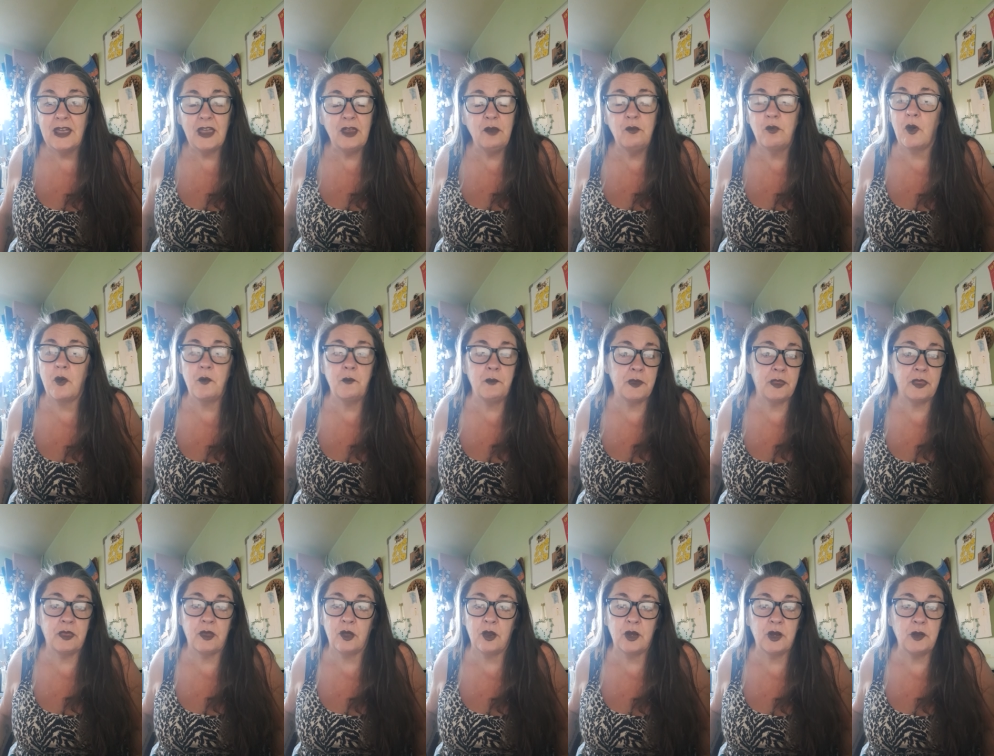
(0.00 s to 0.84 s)
he won't be
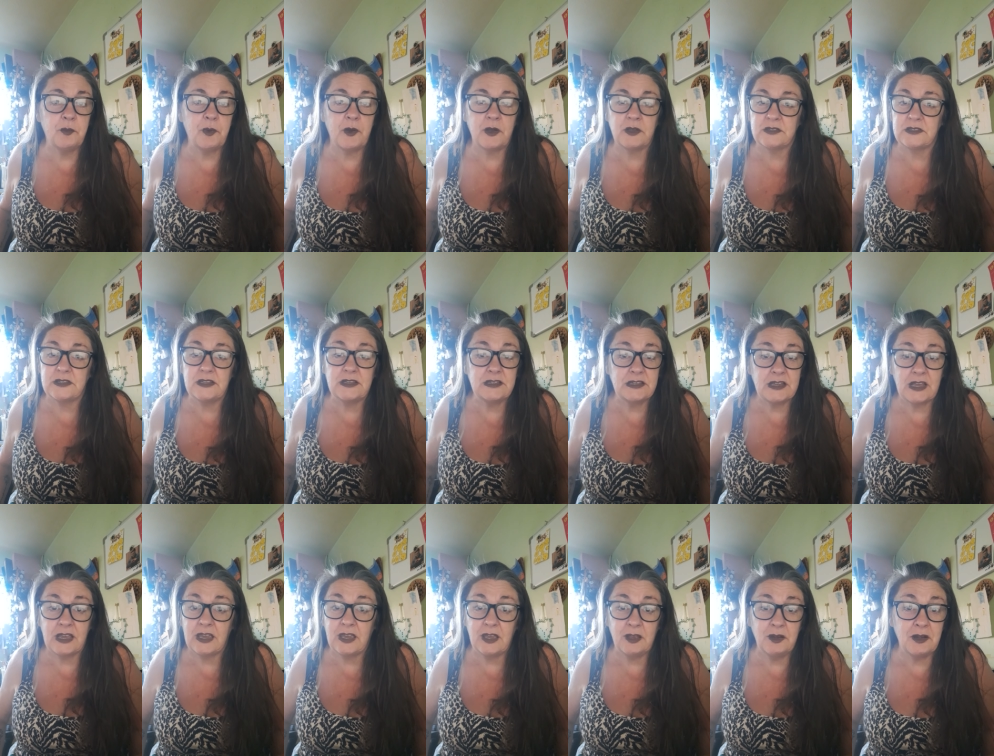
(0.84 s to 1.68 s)
the only person
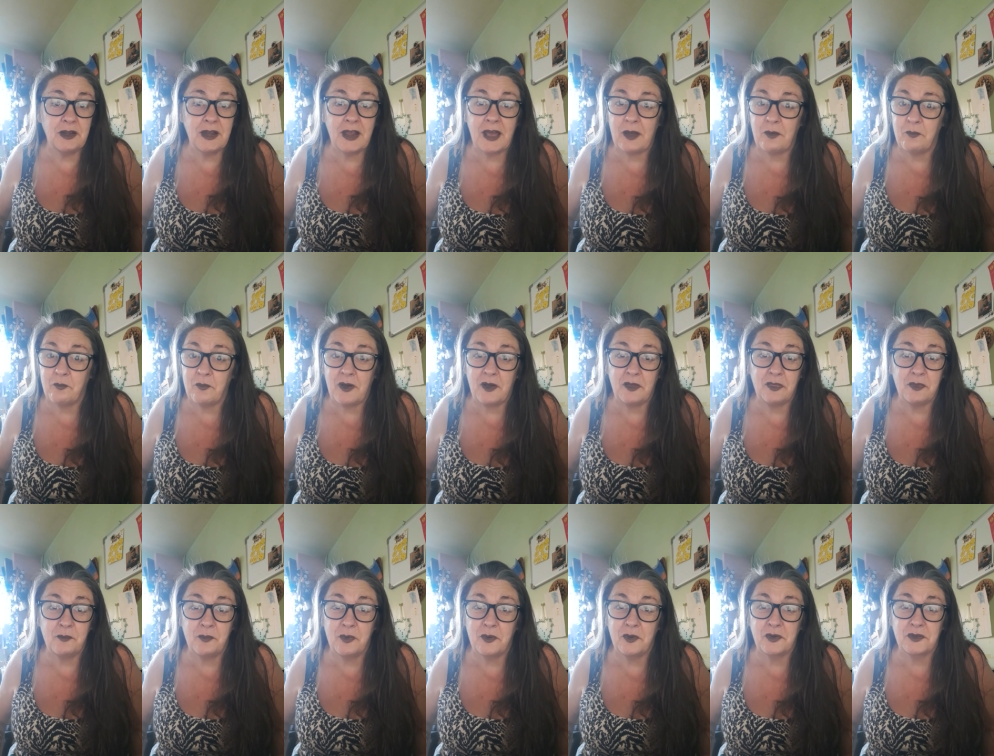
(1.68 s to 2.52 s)
taken down by
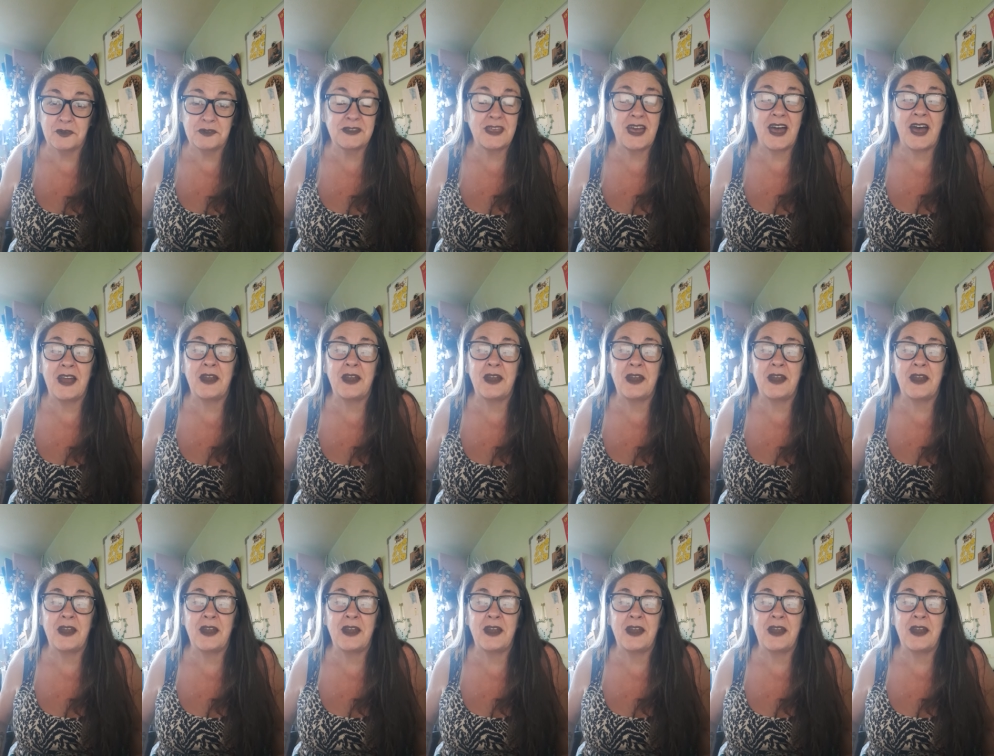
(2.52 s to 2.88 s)
the boss.